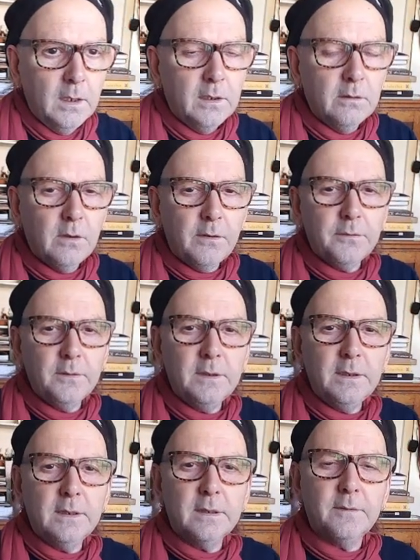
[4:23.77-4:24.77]
Now, often
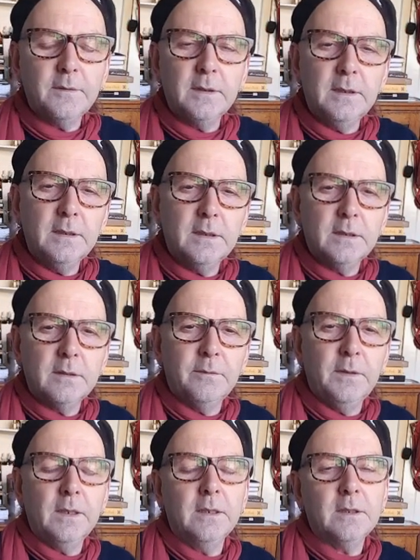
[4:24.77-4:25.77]
these
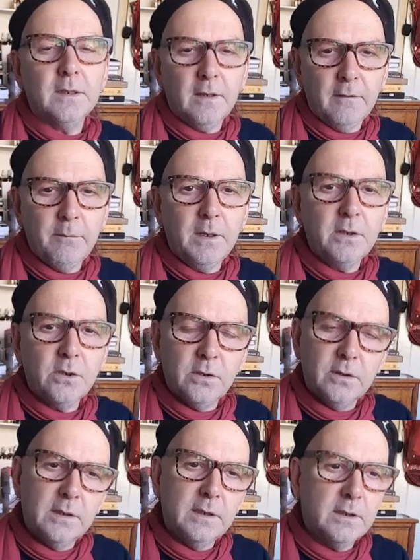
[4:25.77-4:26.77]
figures that I've
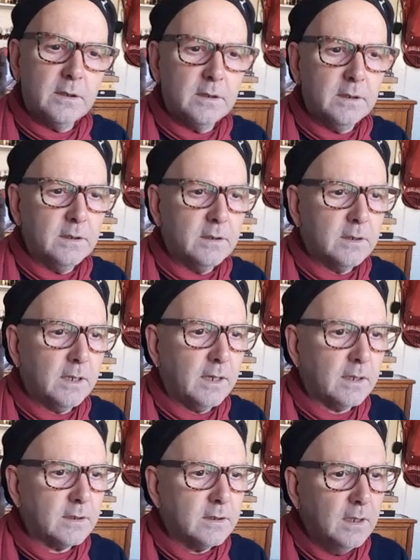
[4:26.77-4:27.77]
mentioned, these
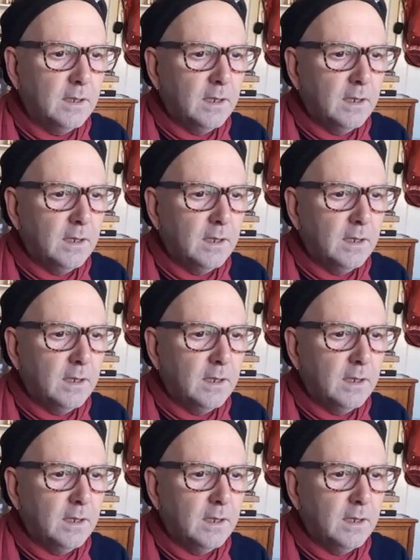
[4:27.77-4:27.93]
texts,